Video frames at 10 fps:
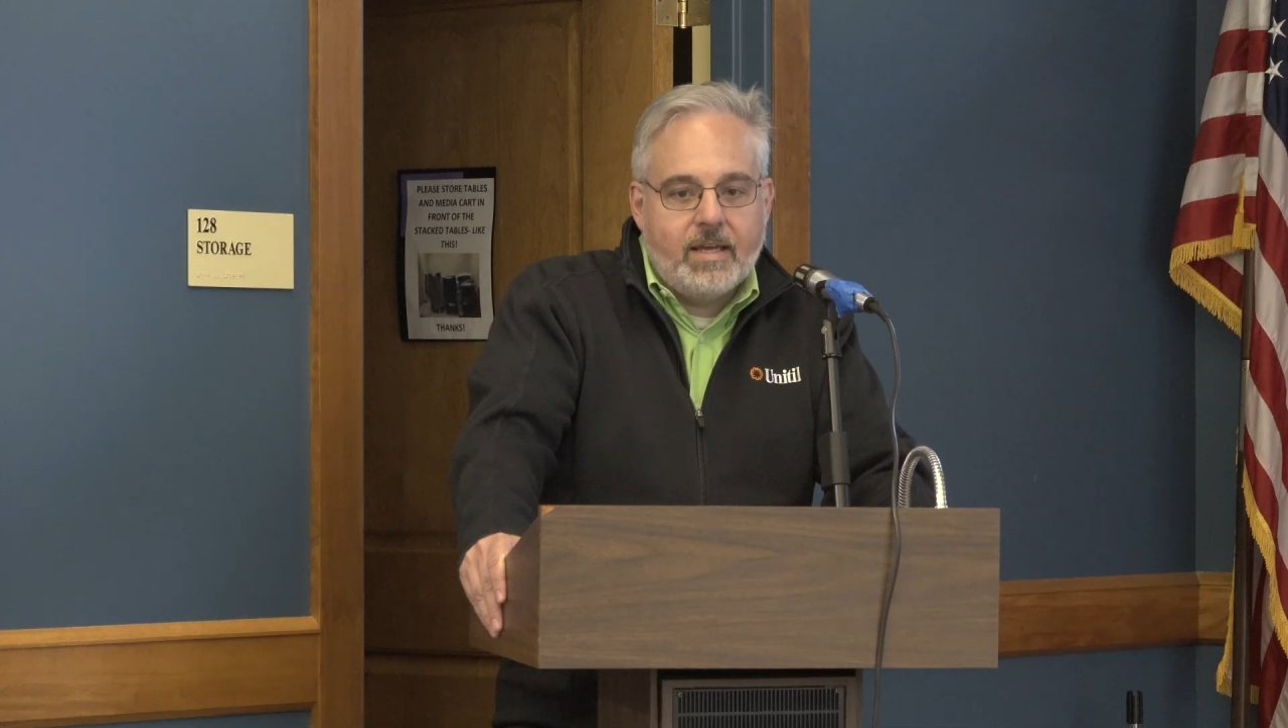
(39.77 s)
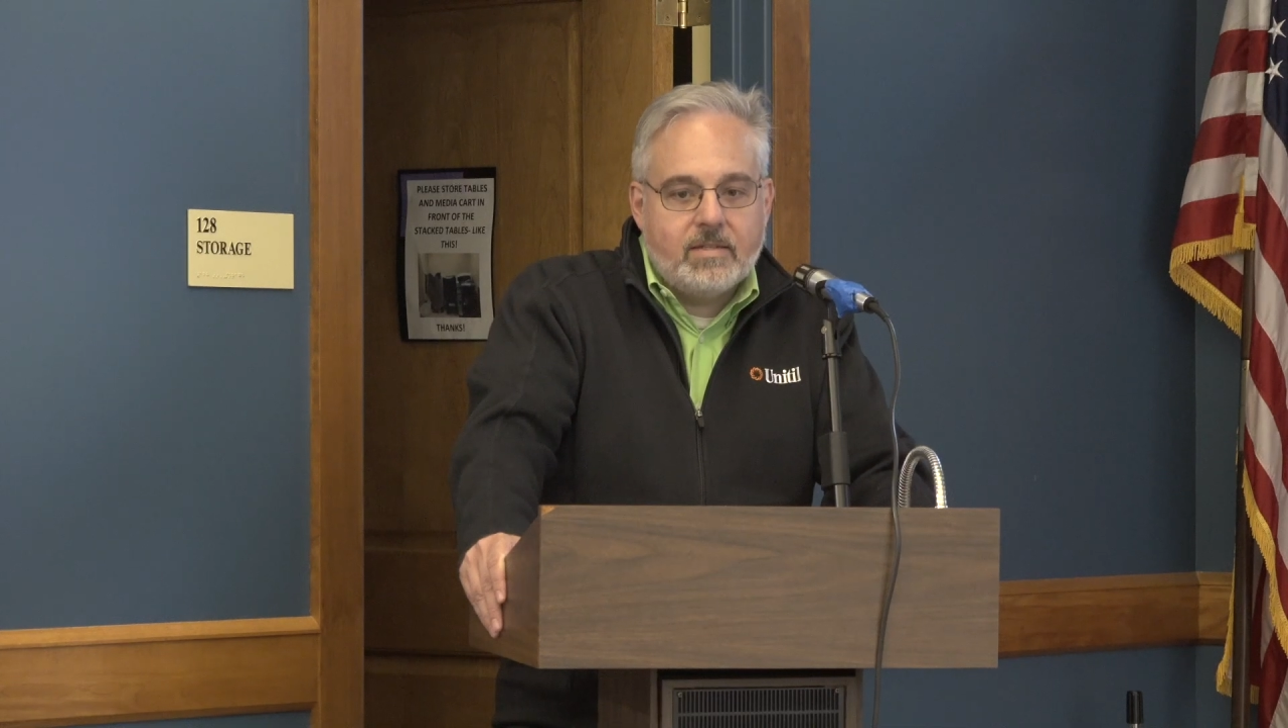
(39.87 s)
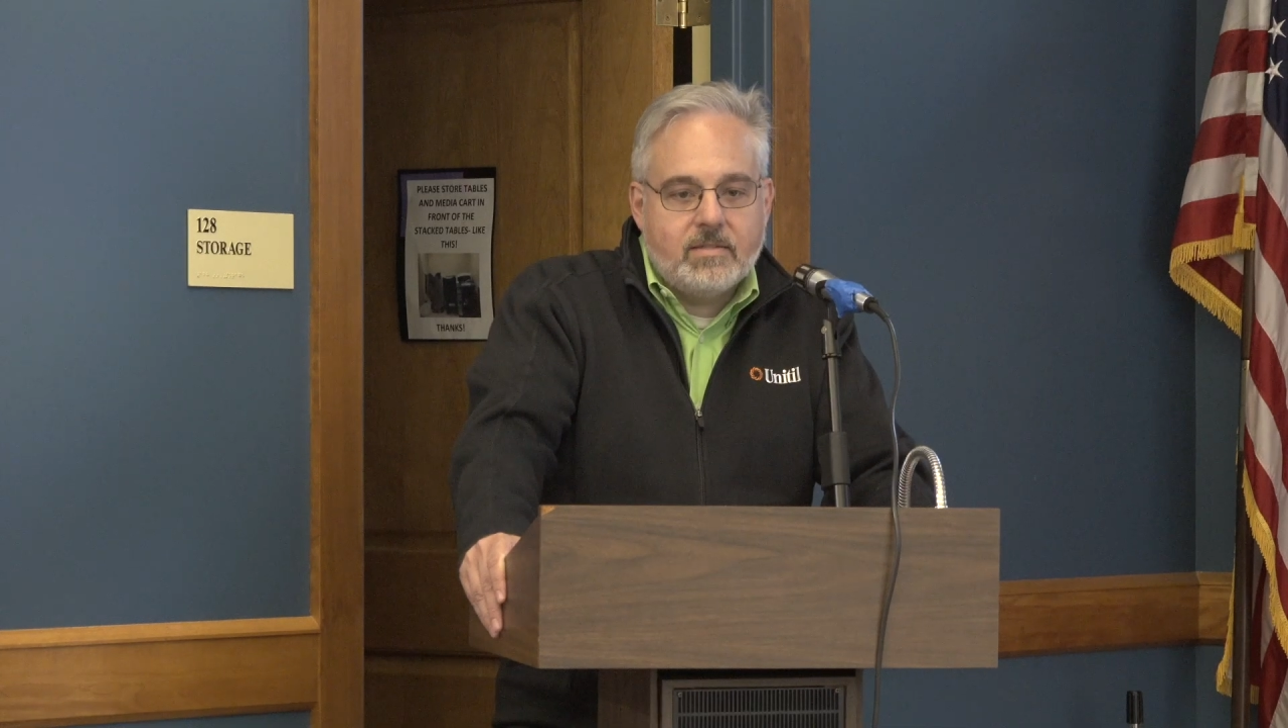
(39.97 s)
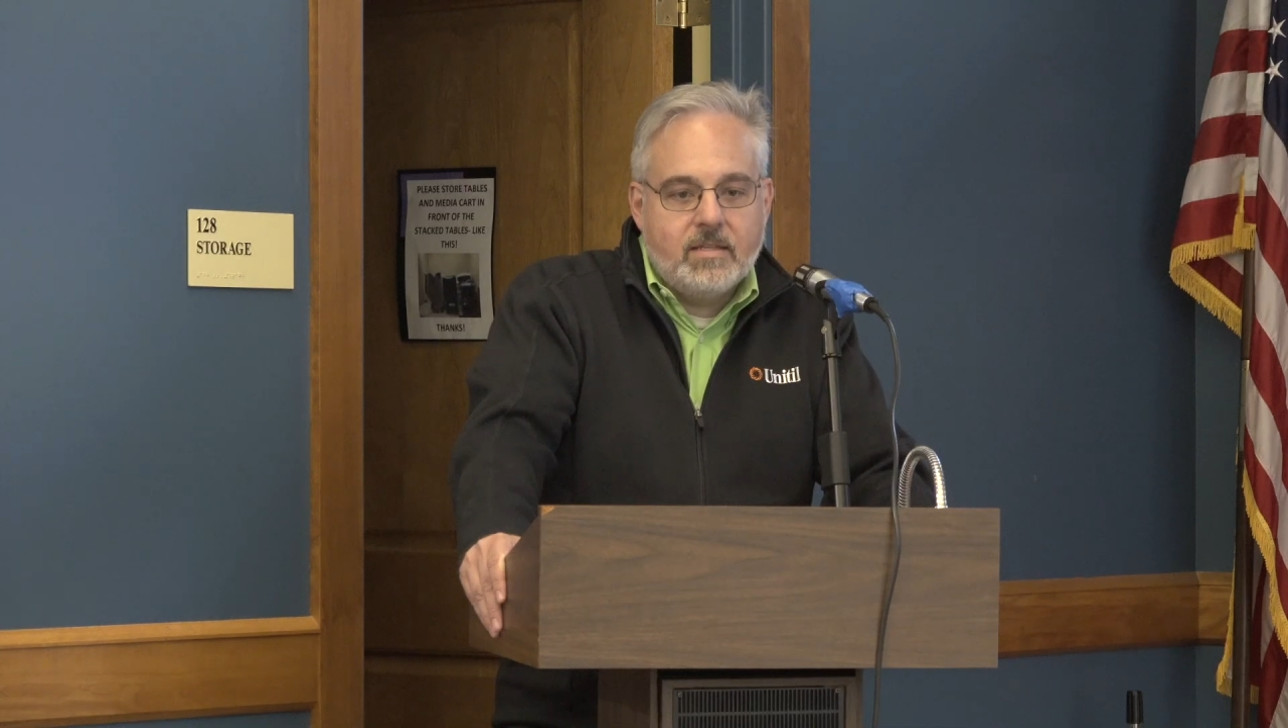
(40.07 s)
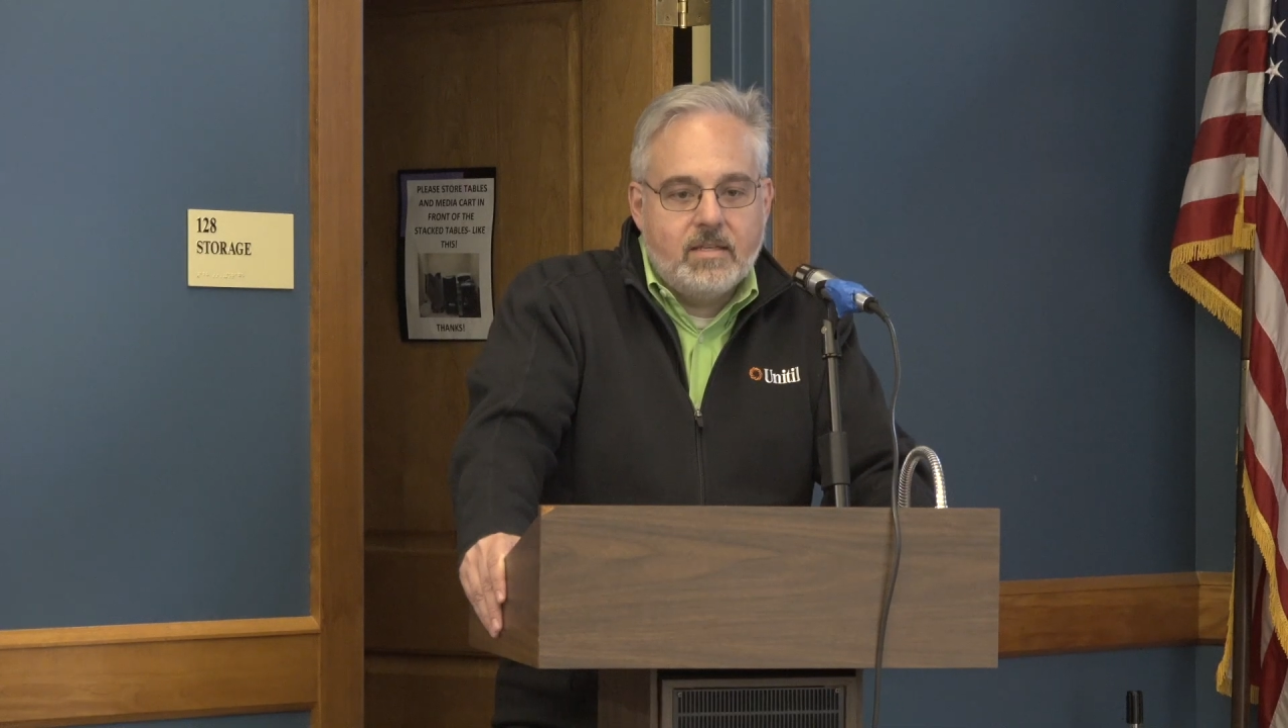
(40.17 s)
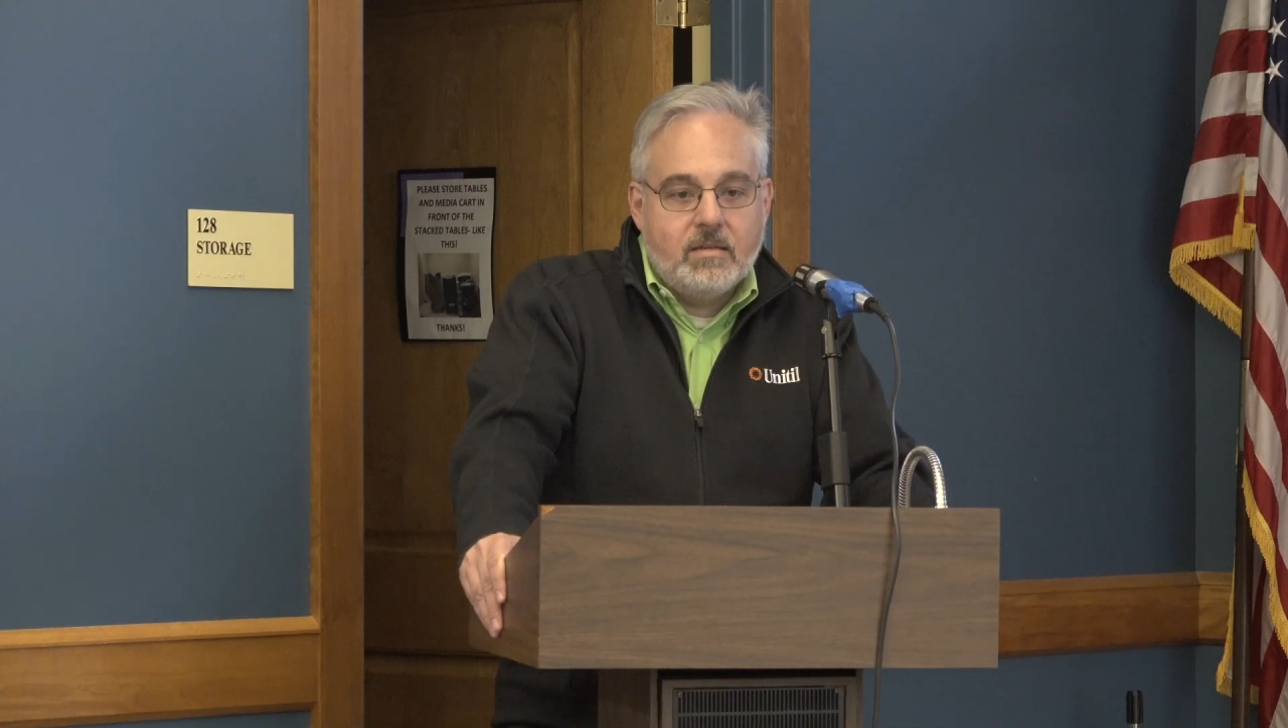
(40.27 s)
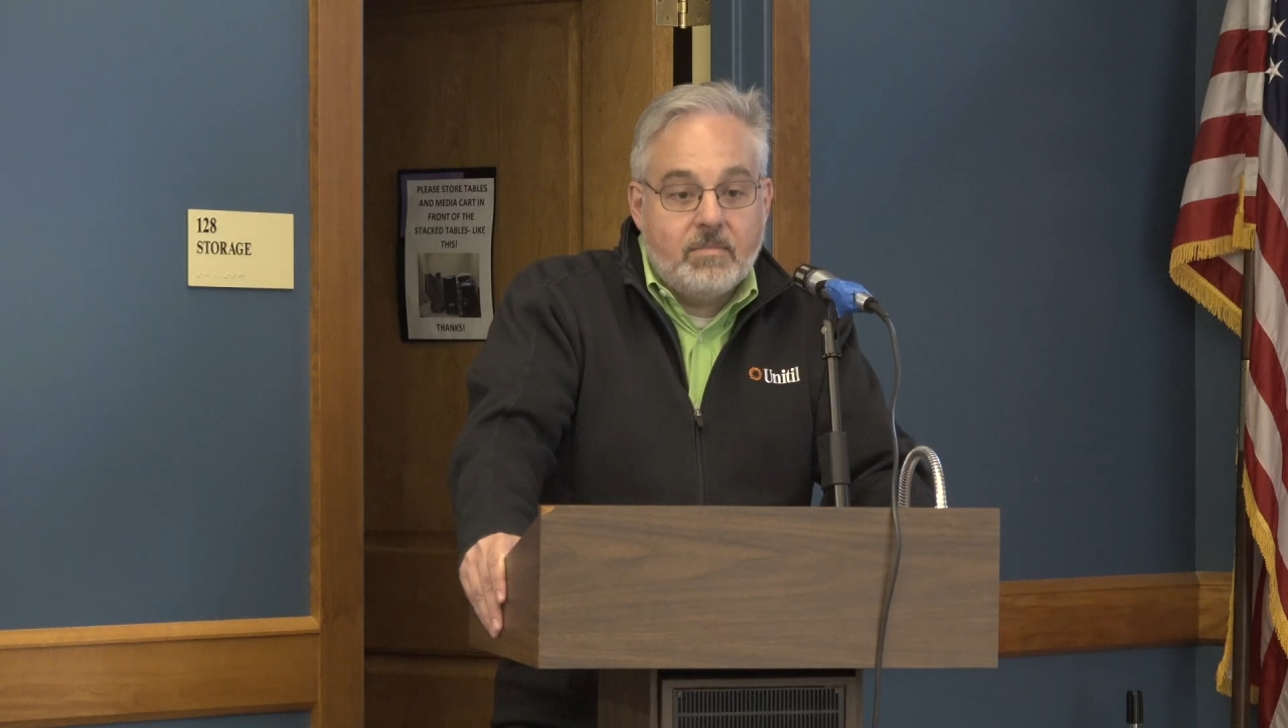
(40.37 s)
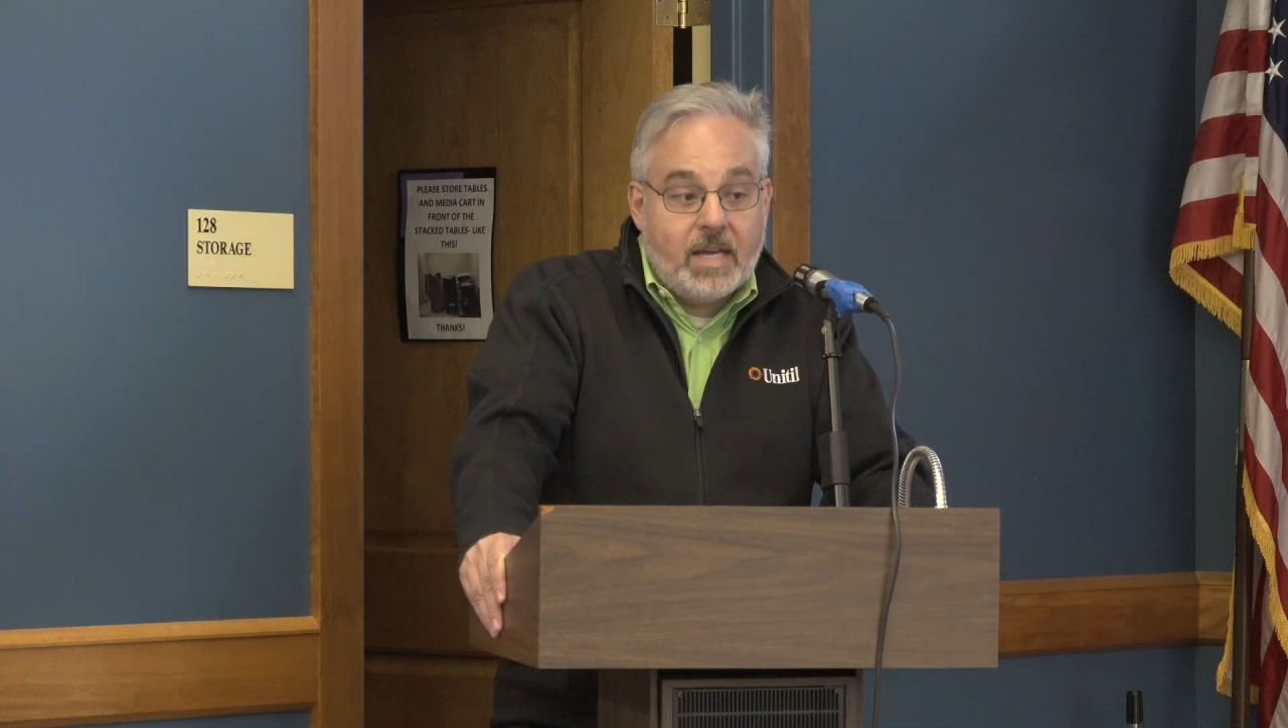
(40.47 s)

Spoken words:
as the